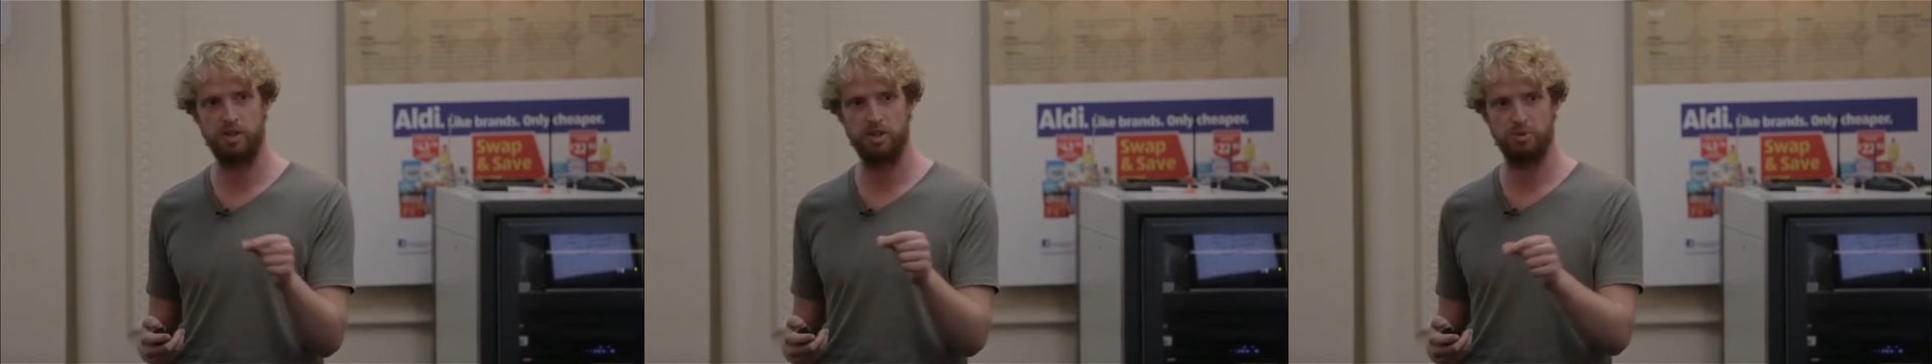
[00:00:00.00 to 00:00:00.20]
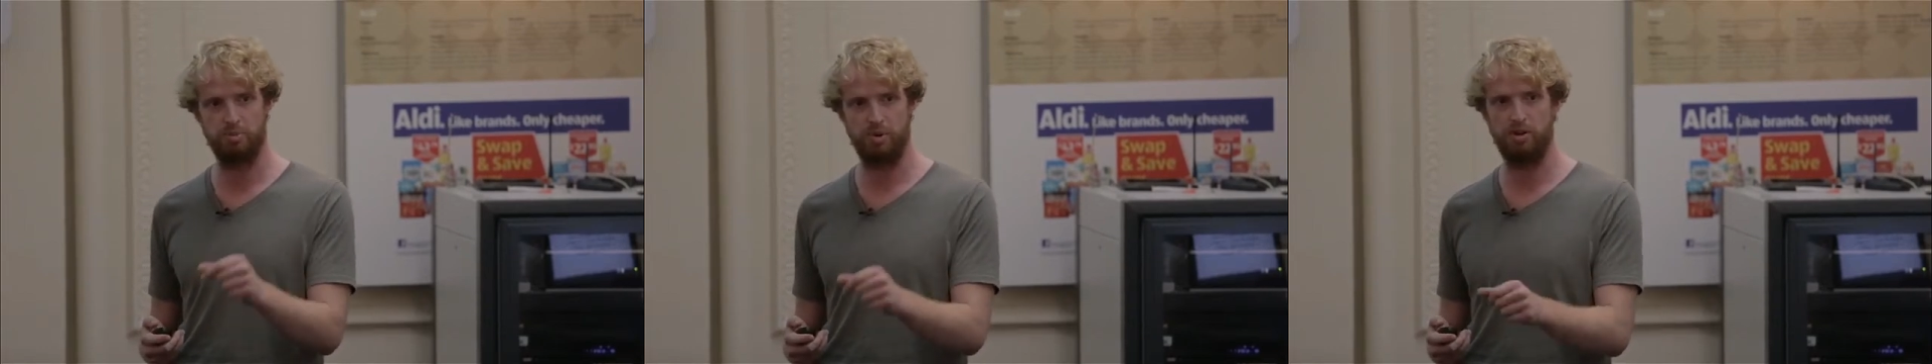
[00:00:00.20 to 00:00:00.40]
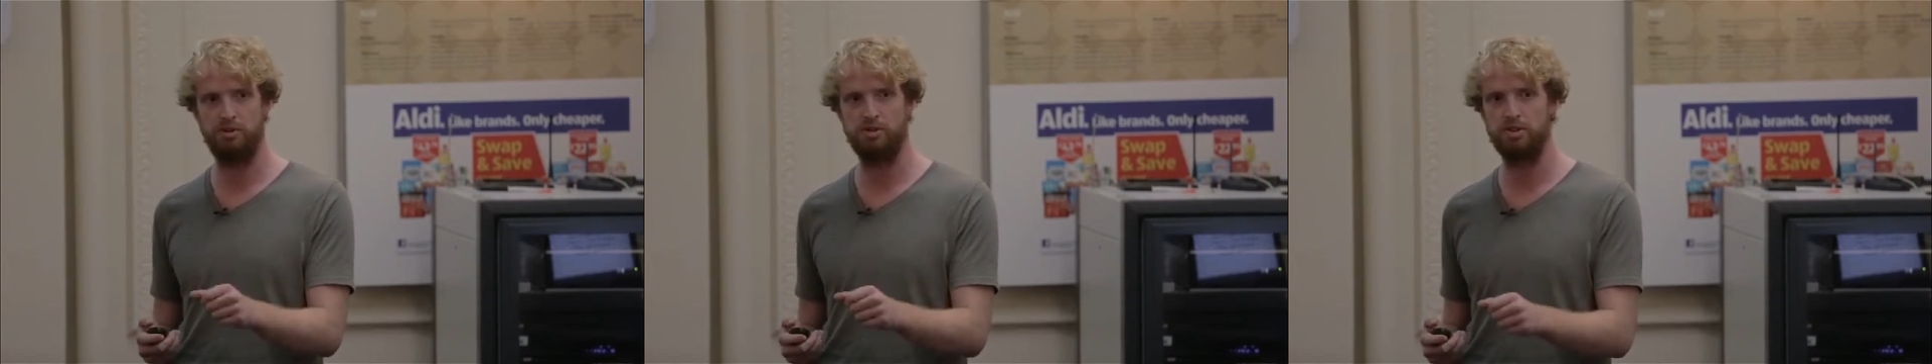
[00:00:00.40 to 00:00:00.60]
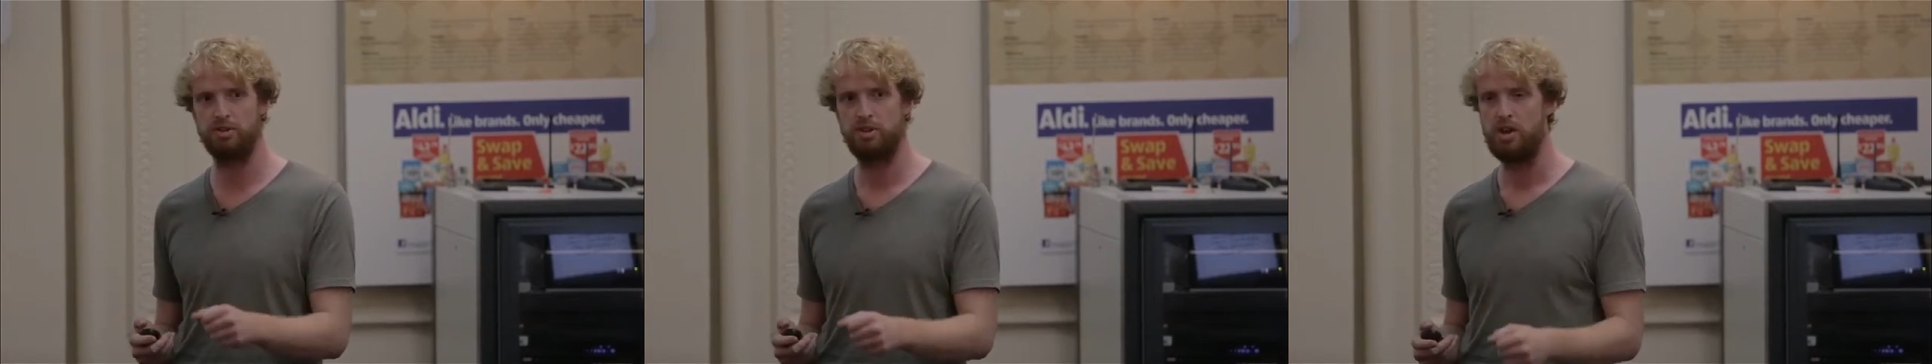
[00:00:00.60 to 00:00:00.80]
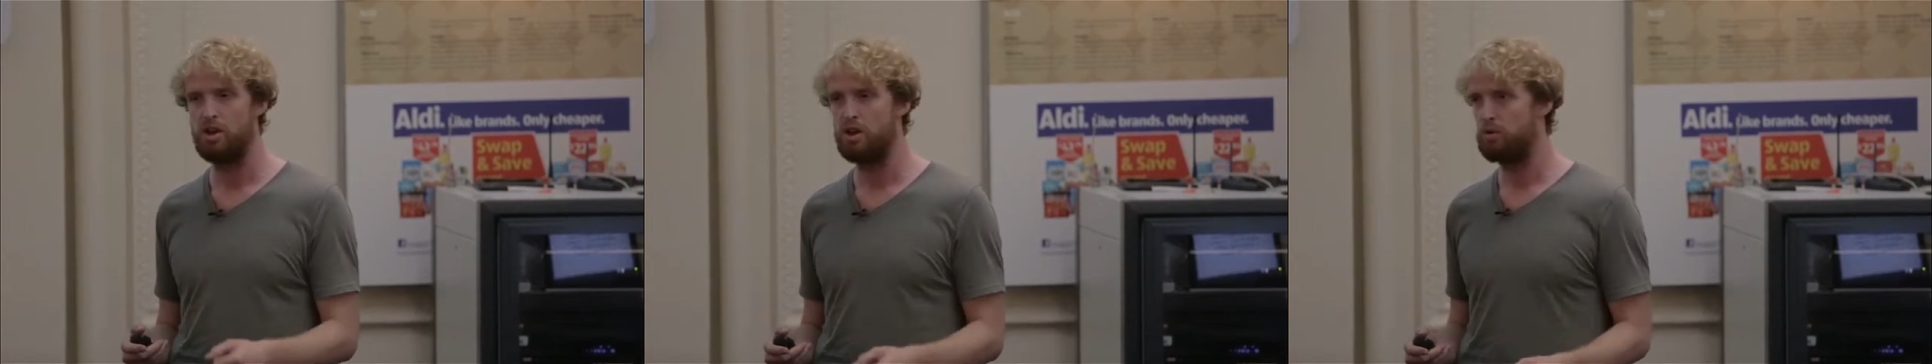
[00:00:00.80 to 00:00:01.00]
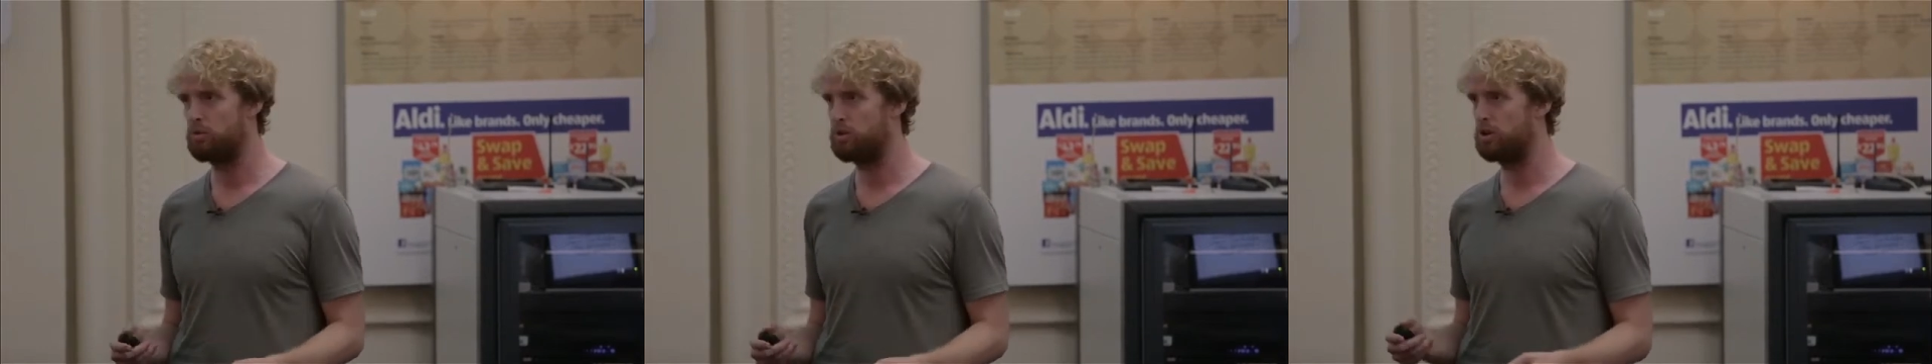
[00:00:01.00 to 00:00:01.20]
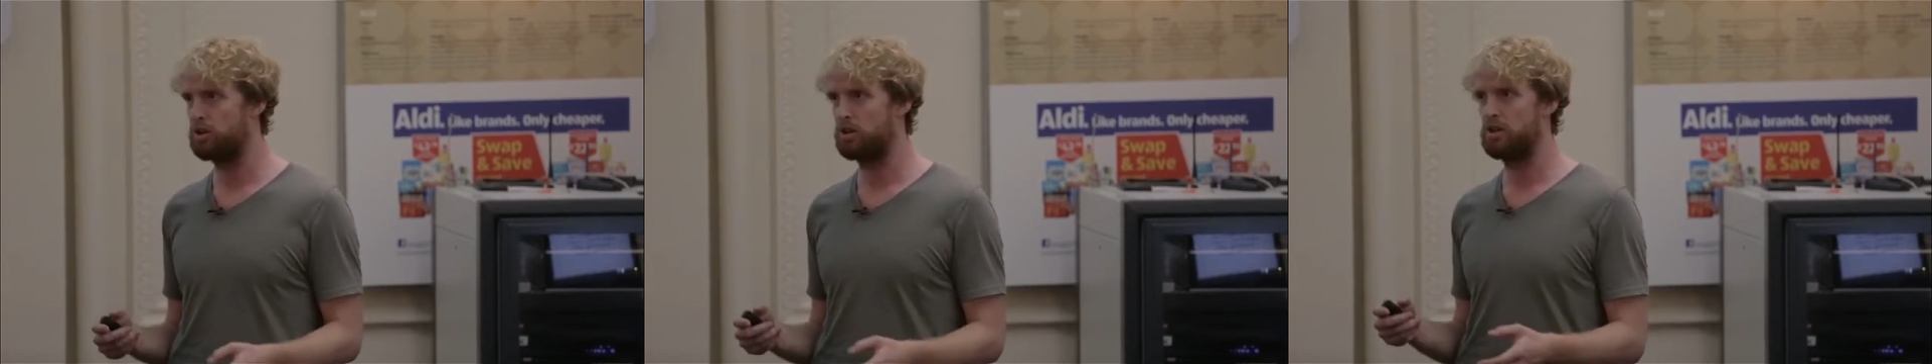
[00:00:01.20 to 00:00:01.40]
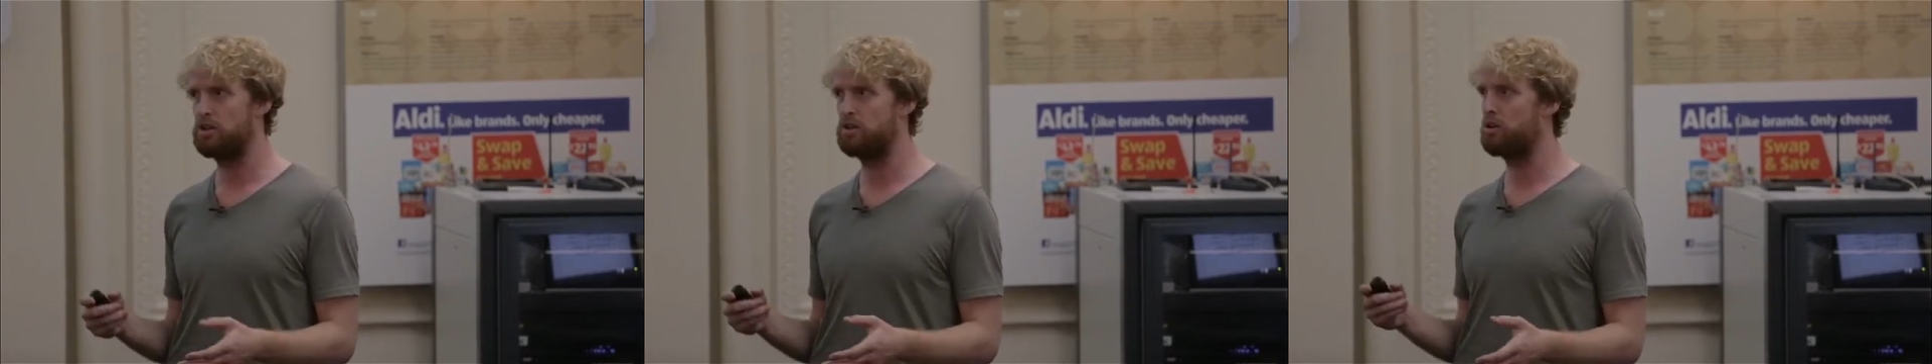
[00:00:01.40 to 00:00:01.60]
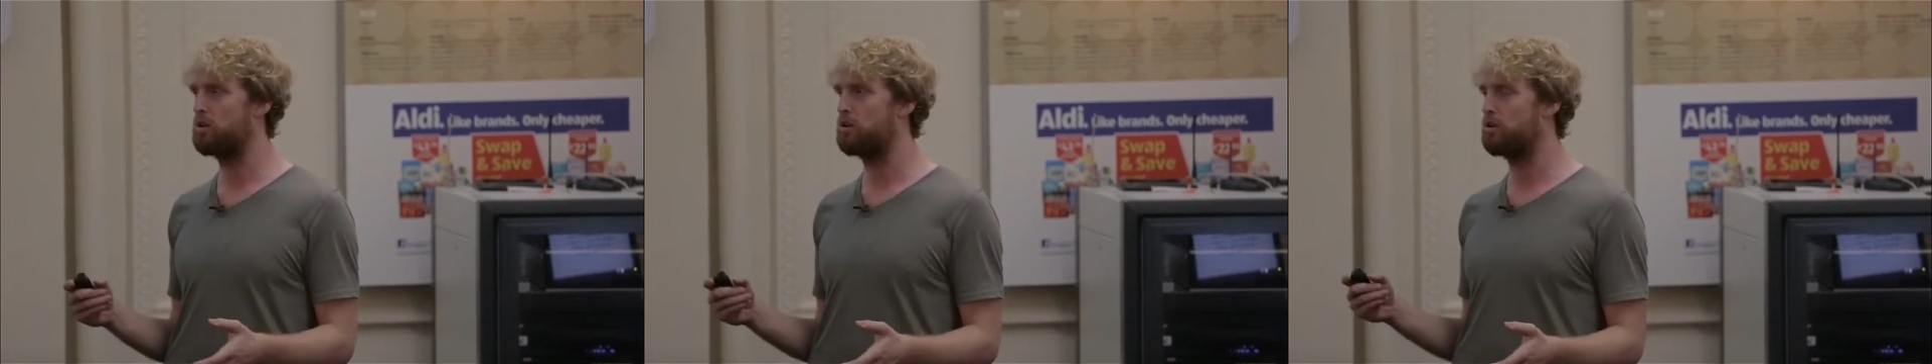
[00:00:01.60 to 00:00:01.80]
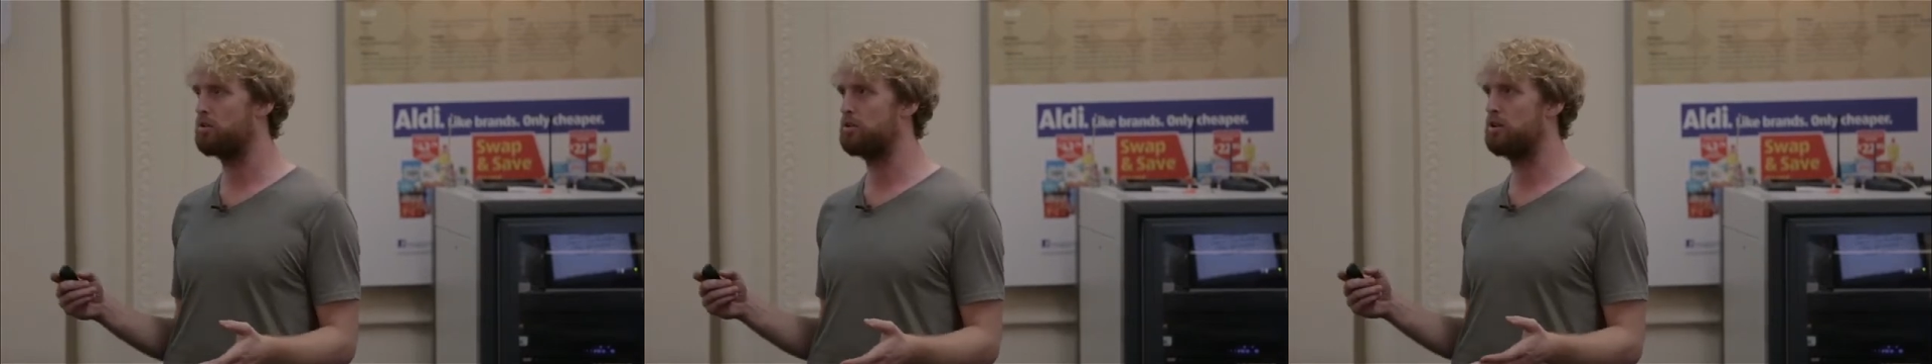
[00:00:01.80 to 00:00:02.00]
experience working
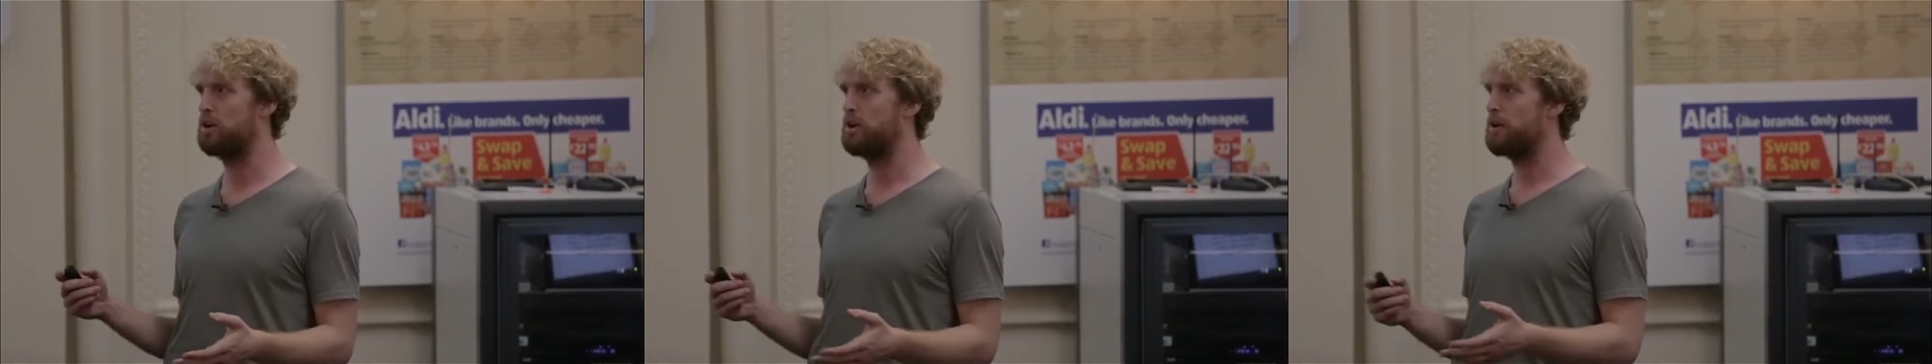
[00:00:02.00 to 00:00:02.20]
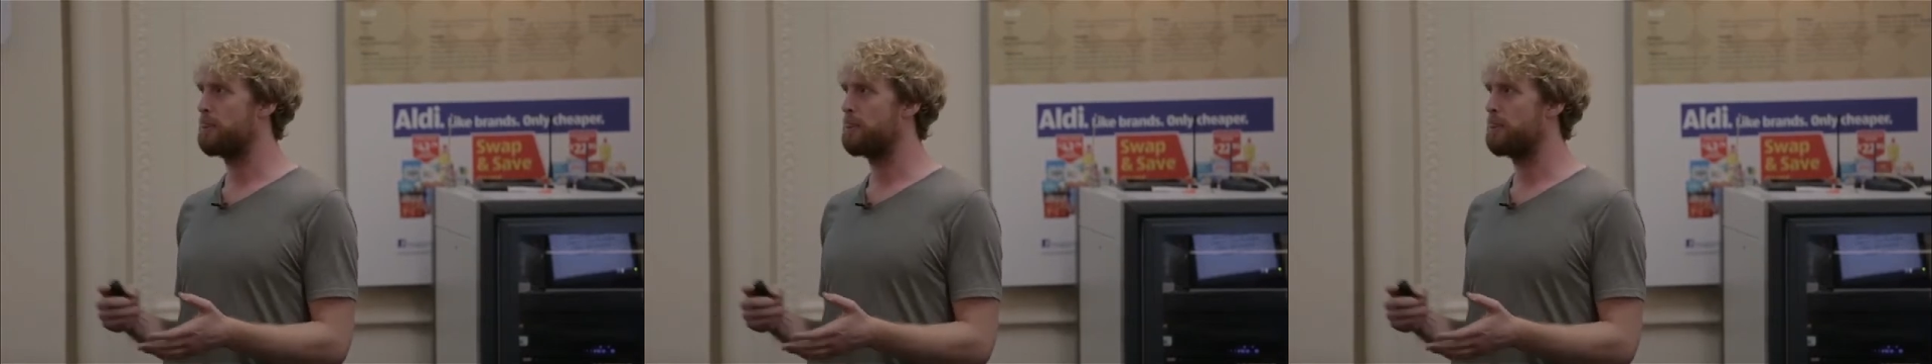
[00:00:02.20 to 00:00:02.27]
on